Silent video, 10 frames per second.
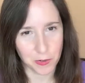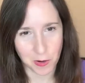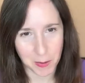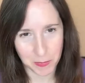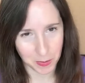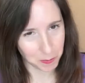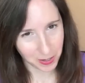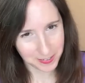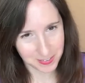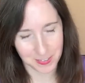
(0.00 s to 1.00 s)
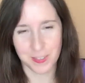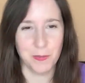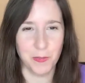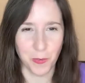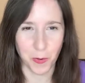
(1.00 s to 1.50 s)
to drop their prices
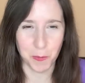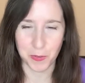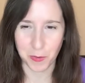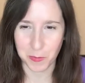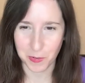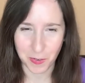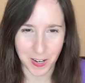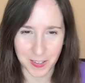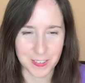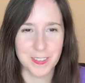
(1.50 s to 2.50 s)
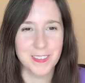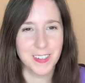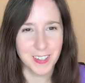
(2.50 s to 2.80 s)
for prescription drugs.